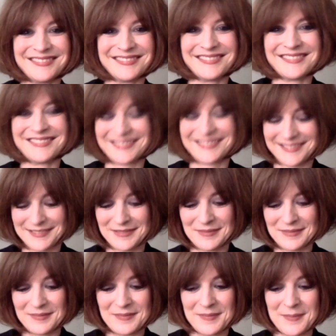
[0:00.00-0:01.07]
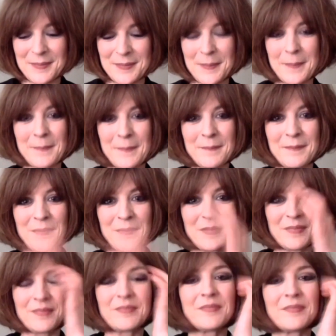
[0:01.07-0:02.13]

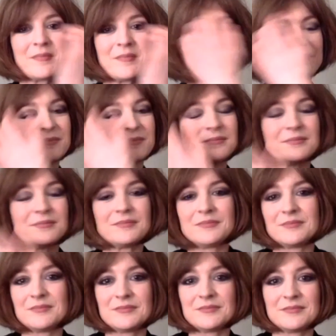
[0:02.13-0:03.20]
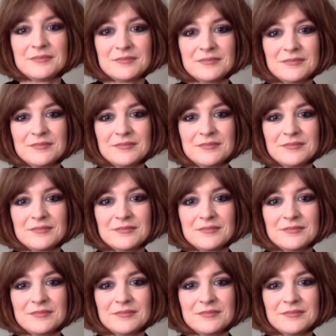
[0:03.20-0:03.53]
(not speaking)